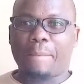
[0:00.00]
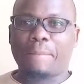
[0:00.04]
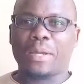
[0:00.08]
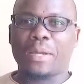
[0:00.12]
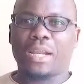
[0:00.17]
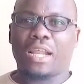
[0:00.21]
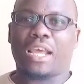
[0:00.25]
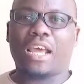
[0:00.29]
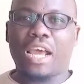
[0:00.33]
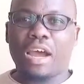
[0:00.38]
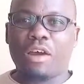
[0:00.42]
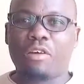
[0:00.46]

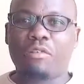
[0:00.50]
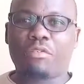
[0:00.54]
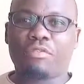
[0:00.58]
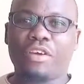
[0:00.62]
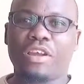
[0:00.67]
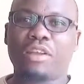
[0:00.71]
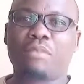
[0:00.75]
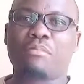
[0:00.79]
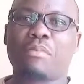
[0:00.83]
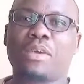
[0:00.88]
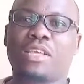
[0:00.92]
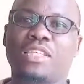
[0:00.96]
but I'll
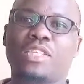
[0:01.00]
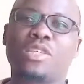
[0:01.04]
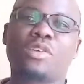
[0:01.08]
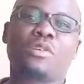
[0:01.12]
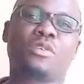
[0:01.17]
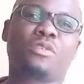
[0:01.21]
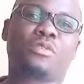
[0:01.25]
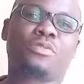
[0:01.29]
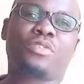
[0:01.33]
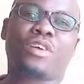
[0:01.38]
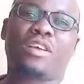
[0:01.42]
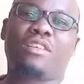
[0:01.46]
find
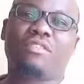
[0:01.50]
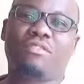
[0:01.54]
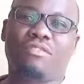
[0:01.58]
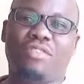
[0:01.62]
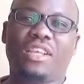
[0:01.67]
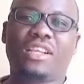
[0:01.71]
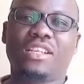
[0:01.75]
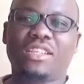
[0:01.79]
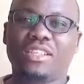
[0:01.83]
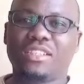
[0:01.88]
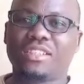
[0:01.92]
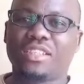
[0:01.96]
myself
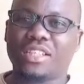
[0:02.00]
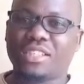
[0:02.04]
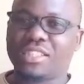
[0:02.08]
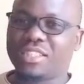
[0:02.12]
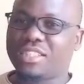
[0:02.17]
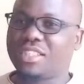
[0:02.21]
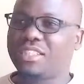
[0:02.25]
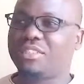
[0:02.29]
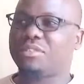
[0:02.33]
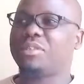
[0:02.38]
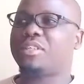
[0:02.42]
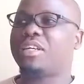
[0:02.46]
unveiling that,
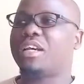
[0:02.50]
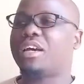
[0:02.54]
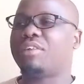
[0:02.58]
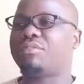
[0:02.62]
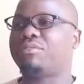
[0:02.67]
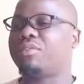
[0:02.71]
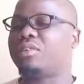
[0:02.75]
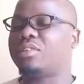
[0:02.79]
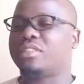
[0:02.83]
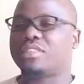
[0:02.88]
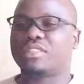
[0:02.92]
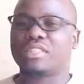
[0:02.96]

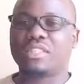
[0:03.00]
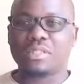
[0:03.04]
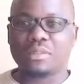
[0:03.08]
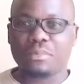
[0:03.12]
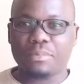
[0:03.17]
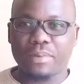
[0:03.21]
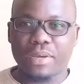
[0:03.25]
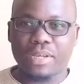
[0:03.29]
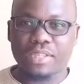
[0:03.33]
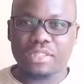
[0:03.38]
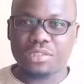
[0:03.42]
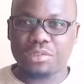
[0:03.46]
I've got this
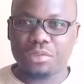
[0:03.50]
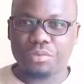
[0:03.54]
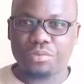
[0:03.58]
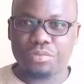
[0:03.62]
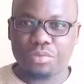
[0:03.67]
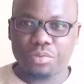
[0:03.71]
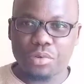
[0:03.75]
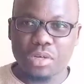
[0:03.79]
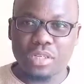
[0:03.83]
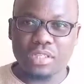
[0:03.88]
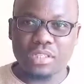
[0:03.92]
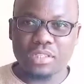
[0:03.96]
much. If
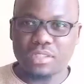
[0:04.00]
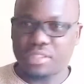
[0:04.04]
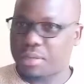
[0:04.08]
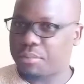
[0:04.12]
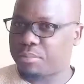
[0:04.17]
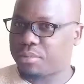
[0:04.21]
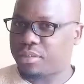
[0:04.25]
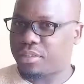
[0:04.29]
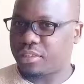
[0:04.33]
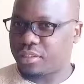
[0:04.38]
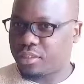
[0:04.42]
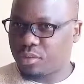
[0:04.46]
you want
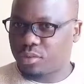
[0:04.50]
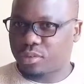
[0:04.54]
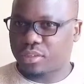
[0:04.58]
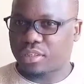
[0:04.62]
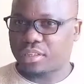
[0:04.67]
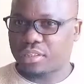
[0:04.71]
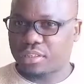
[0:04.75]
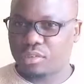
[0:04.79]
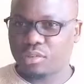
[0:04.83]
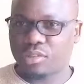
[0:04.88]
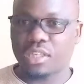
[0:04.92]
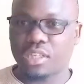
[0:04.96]
something, you
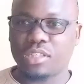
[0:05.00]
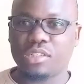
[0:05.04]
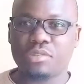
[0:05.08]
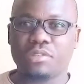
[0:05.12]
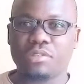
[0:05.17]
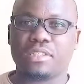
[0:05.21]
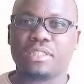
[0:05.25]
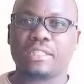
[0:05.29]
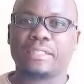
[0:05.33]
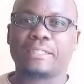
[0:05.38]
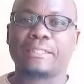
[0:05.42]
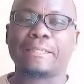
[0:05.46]
can
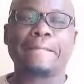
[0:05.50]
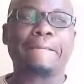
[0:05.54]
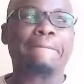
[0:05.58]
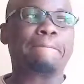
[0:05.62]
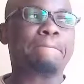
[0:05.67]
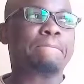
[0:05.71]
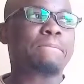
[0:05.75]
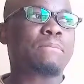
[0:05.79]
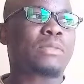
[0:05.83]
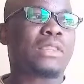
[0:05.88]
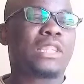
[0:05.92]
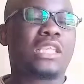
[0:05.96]
use it.
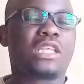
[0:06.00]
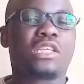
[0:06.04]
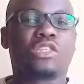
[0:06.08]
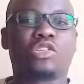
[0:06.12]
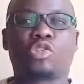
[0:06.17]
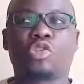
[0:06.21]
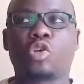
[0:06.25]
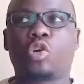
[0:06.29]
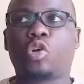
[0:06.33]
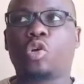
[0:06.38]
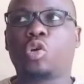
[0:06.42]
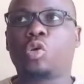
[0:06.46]

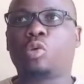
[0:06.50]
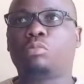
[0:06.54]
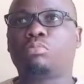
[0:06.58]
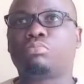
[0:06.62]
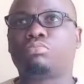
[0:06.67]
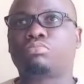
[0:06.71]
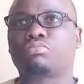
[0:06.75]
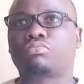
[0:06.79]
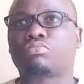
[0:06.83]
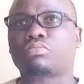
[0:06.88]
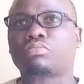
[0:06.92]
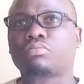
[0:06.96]

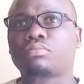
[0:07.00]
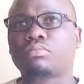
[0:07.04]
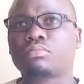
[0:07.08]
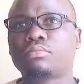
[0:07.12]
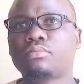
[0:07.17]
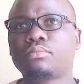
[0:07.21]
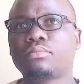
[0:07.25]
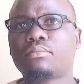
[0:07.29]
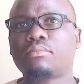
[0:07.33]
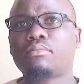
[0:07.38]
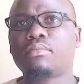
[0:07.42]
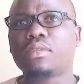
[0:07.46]
So
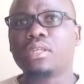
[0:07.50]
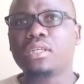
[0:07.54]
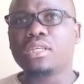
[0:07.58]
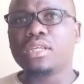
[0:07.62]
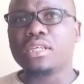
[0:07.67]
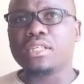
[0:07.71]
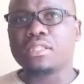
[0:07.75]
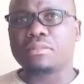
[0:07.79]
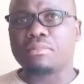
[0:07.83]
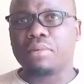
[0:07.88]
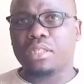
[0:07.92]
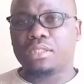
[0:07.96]

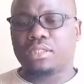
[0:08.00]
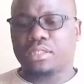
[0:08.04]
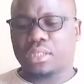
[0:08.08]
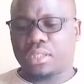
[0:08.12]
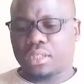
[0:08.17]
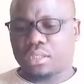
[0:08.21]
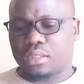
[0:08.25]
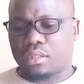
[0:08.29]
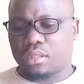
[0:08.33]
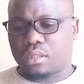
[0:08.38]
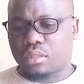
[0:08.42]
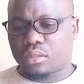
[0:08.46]
here's my
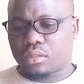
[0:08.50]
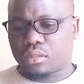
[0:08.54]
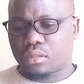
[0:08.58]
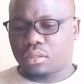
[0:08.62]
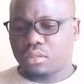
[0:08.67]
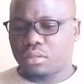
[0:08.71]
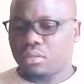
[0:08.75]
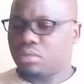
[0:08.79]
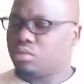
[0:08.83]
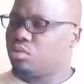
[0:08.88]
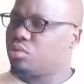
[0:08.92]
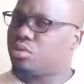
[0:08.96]
take.
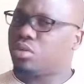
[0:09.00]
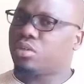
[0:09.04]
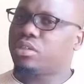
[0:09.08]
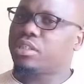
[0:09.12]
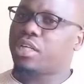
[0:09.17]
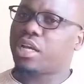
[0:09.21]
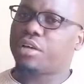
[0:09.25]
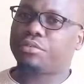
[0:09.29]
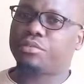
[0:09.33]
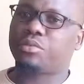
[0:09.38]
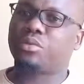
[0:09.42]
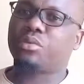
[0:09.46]
You
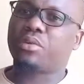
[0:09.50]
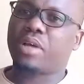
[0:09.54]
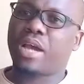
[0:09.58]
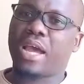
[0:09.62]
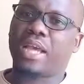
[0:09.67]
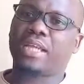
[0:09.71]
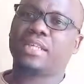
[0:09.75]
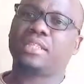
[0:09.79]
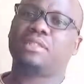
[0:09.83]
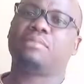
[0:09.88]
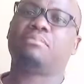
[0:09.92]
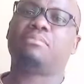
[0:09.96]
don't have to
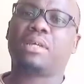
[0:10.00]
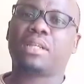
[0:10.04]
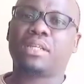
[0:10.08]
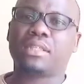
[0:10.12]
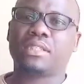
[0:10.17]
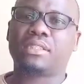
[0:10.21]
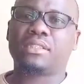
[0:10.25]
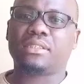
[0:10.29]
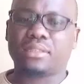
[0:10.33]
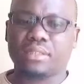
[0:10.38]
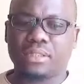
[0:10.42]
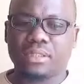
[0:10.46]
hide
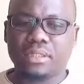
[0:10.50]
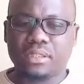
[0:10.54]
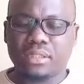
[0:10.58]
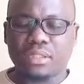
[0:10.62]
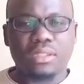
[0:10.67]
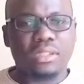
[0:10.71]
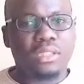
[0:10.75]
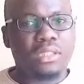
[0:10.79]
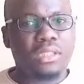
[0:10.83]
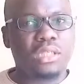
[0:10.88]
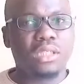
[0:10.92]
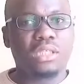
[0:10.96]
money
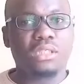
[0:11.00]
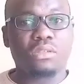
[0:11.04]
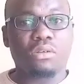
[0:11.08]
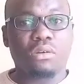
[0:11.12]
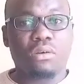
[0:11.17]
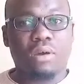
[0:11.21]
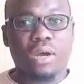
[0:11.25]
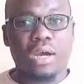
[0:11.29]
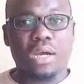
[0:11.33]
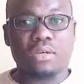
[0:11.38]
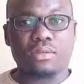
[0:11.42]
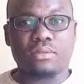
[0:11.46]
in
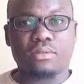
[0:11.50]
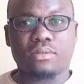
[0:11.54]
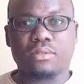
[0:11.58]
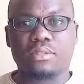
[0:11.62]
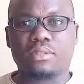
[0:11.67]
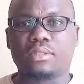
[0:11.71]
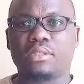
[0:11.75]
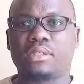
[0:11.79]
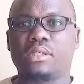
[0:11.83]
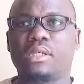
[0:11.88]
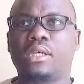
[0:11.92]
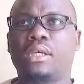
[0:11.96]
your
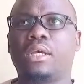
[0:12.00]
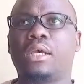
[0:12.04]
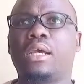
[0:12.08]
house.